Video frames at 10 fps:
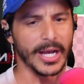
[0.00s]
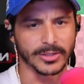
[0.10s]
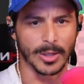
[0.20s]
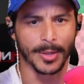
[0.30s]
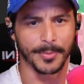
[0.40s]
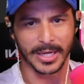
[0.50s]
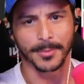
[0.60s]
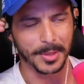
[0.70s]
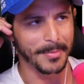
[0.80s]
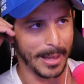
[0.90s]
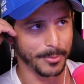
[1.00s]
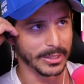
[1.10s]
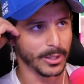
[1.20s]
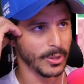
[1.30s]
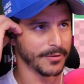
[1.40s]
so I'm going to bring up the map
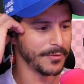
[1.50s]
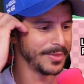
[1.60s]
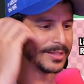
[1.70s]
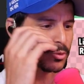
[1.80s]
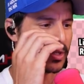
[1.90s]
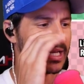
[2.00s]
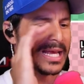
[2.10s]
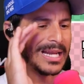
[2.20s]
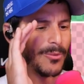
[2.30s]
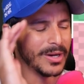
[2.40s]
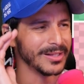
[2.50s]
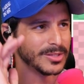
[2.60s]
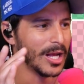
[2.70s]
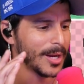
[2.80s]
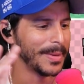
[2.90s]
really quick for this one, and I want to
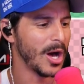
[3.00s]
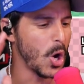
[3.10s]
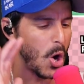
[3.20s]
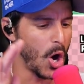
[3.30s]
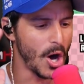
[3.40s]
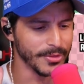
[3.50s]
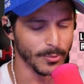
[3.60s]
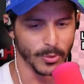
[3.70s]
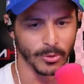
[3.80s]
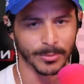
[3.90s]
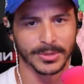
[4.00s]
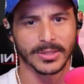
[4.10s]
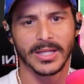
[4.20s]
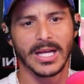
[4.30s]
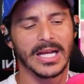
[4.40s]
talk about all the rooms
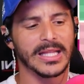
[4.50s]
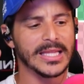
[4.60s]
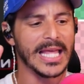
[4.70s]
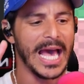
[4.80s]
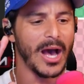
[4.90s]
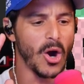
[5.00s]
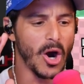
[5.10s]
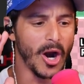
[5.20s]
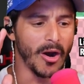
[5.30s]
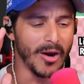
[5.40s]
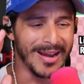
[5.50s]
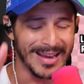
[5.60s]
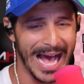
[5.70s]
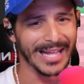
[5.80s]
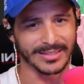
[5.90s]
that are
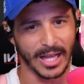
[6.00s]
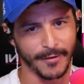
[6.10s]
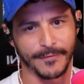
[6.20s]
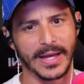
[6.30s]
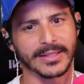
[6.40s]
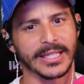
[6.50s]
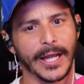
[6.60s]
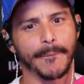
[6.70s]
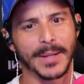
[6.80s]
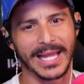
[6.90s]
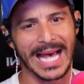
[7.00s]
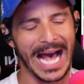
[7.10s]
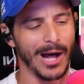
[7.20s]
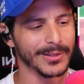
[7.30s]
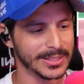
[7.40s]
not affected by the
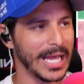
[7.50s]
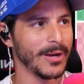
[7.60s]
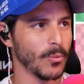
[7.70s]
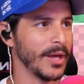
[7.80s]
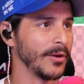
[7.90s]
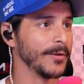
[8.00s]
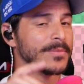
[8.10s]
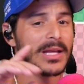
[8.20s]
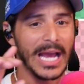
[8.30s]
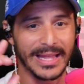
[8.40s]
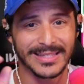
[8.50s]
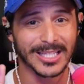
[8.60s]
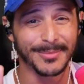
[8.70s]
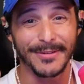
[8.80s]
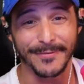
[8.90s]
outside weather. And this is
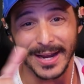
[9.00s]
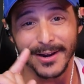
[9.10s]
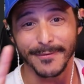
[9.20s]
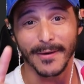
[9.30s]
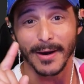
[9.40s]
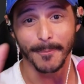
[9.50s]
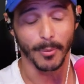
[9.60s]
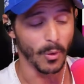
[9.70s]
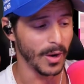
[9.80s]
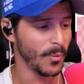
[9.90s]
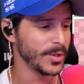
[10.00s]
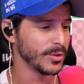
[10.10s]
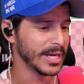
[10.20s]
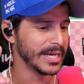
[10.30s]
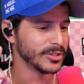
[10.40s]
going to be very, very important when you
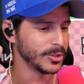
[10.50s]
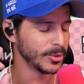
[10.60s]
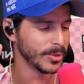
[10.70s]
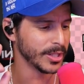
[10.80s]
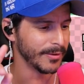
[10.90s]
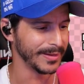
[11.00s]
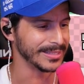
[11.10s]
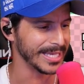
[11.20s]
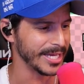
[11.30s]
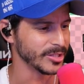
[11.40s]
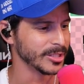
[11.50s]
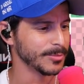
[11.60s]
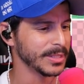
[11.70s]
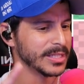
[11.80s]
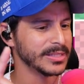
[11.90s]
guys are doing your investigations,
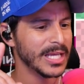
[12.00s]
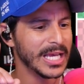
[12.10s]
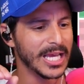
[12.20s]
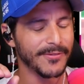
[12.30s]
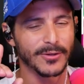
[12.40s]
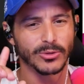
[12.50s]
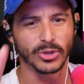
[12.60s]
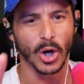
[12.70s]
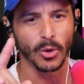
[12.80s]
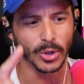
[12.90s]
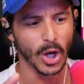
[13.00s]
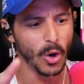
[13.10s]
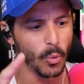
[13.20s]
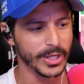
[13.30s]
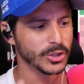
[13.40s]
because if you don't know
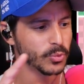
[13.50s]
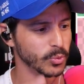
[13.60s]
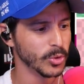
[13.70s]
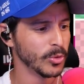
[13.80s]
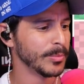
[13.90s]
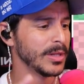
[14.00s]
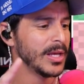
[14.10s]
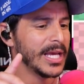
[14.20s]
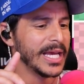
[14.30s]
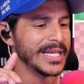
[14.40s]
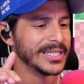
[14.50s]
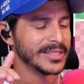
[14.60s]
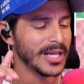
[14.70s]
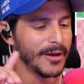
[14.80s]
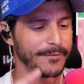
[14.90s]
which room
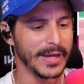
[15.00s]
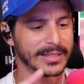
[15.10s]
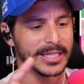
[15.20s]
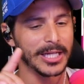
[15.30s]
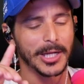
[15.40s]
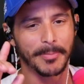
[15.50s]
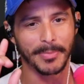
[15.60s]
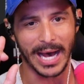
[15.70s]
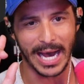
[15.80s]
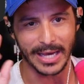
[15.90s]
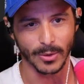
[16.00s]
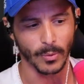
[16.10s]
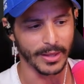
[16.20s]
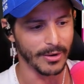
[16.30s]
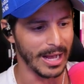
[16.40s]
is affected by the
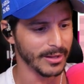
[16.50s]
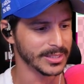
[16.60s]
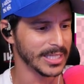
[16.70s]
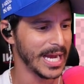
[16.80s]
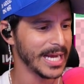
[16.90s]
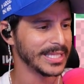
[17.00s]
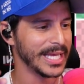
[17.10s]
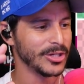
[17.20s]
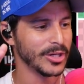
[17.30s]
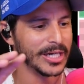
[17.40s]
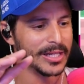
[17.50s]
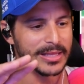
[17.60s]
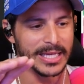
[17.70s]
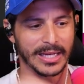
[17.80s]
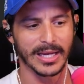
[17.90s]
weather outside, then you're going to
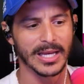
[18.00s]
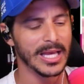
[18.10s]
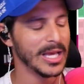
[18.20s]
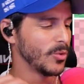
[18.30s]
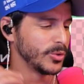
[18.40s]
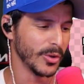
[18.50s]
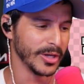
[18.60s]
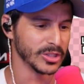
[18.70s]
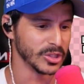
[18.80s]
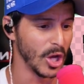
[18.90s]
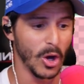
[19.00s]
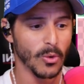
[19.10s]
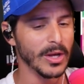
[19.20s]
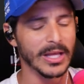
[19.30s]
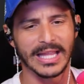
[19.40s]
think during
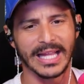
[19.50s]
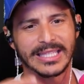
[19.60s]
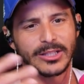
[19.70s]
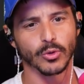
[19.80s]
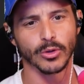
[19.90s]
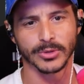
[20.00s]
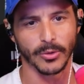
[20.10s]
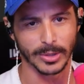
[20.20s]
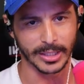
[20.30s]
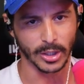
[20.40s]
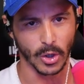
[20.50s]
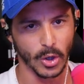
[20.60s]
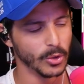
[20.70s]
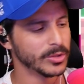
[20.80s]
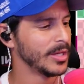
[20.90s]
snow that these rooms are really
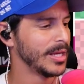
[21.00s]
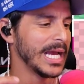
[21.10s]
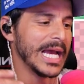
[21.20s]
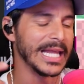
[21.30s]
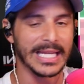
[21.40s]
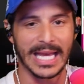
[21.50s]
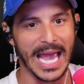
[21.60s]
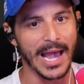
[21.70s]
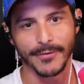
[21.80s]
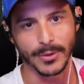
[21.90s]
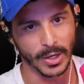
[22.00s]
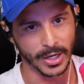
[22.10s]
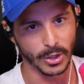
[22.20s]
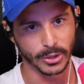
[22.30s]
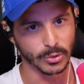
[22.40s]
cold, and every one of
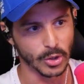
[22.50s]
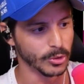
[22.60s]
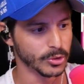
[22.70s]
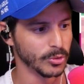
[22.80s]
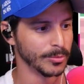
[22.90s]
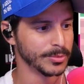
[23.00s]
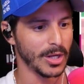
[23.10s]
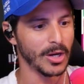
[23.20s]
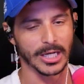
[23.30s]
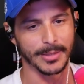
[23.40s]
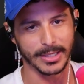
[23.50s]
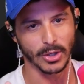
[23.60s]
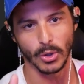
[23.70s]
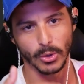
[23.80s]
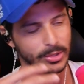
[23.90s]
those ghost rooms are going to be
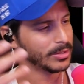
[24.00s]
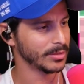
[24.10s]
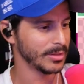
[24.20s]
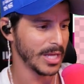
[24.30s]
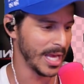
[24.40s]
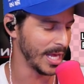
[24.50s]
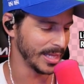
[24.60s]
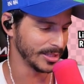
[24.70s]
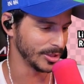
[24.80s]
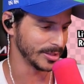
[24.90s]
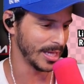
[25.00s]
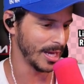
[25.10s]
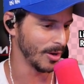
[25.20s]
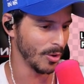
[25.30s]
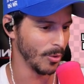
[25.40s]
cold, and that's just not
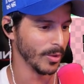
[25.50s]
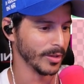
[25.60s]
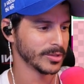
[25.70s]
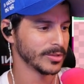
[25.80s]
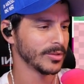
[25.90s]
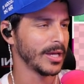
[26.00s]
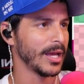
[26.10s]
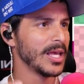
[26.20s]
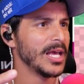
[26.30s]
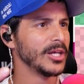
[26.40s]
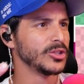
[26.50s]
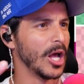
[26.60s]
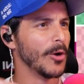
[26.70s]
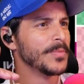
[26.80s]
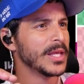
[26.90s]
how it all works, okay?
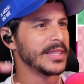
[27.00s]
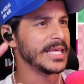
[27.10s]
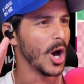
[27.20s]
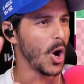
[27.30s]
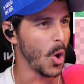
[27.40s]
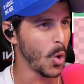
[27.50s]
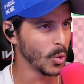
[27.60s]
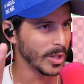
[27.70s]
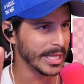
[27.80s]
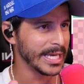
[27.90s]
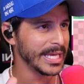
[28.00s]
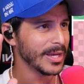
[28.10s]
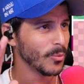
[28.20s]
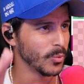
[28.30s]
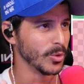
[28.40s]
So the only
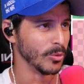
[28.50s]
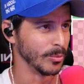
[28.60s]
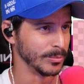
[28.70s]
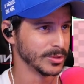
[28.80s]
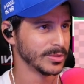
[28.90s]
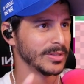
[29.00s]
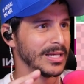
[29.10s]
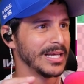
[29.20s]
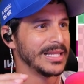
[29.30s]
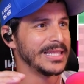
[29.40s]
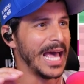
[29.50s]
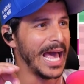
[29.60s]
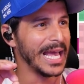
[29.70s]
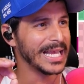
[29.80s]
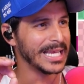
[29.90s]
rooms
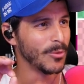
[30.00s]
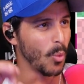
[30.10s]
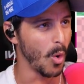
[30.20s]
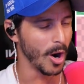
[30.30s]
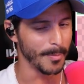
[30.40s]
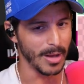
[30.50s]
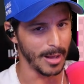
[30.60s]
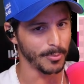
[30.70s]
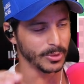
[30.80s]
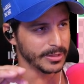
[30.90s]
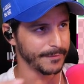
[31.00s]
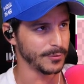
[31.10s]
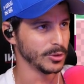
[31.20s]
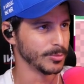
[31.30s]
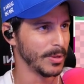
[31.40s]
that can warm up with a
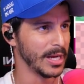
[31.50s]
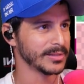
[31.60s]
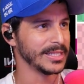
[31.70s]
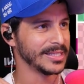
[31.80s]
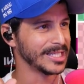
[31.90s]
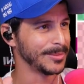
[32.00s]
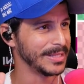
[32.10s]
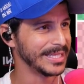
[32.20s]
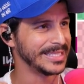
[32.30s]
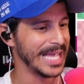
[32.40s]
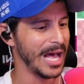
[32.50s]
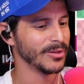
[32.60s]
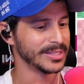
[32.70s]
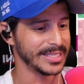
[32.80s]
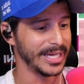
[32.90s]
fuse box is going to be the
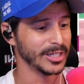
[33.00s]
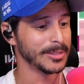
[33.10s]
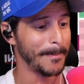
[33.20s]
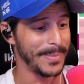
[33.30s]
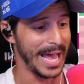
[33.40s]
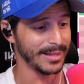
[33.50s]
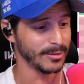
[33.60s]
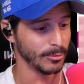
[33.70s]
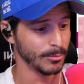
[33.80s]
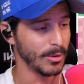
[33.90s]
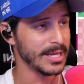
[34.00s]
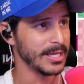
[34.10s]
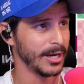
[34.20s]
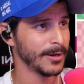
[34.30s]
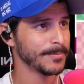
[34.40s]
downstairs bathroom right
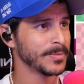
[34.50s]
here.